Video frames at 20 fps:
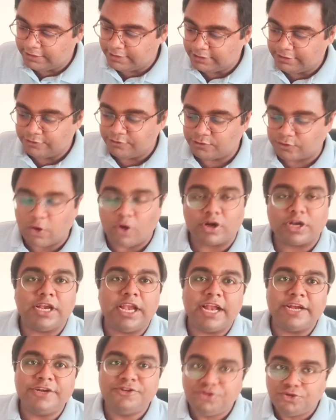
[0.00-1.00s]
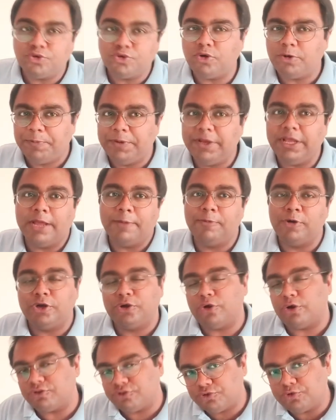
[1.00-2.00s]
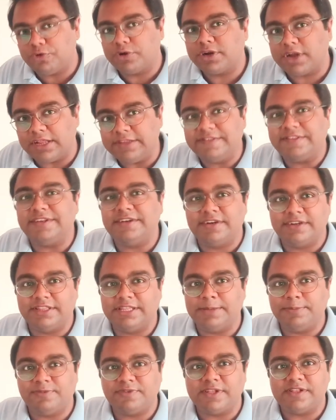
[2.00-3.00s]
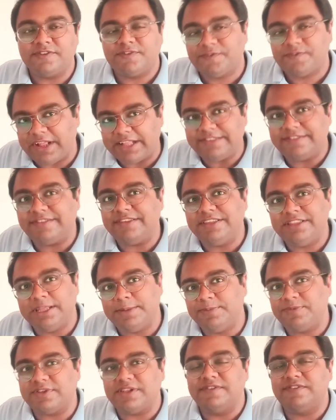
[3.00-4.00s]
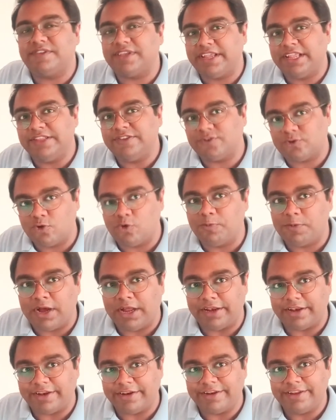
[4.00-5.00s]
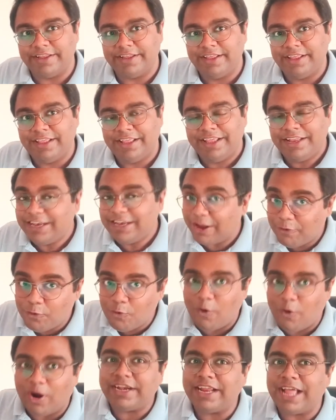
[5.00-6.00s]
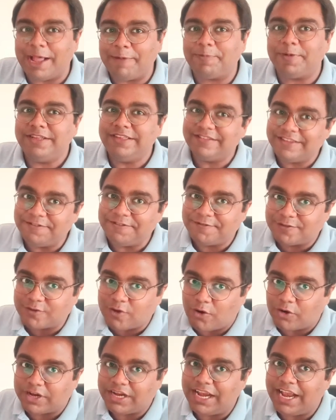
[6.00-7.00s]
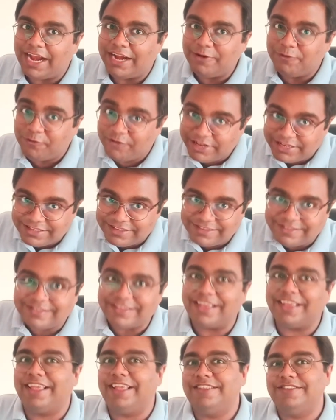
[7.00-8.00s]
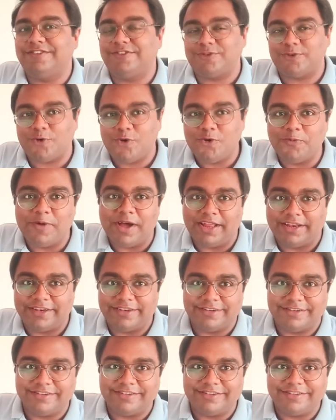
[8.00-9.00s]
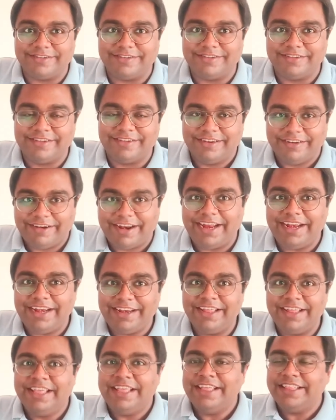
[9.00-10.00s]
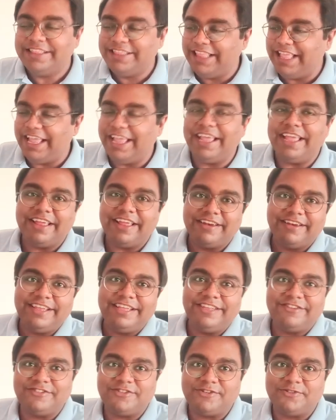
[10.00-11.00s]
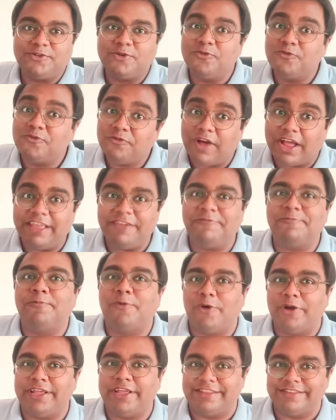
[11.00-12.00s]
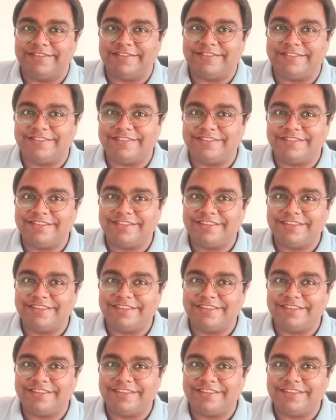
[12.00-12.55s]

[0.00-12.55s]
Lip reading: Scotland should be able to, or should consider themselves, fancy themselves against Oman. Now, what happens if Scotland wins against Oman? Right? They reached to 5 points.